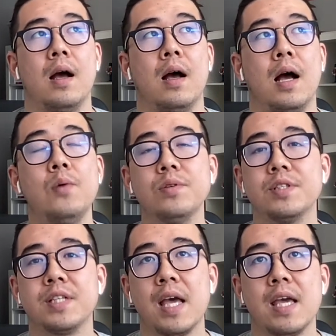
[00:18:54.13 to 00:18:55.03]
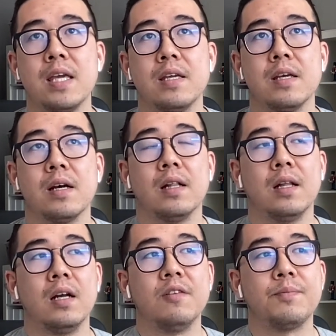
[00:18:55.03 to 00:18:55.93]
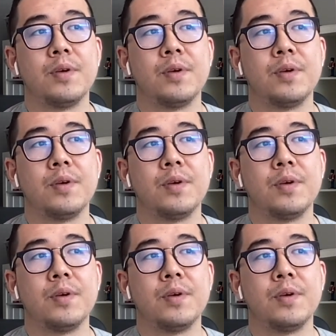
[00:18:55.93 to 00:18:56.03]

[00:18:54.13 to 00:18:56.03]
I would say a lot of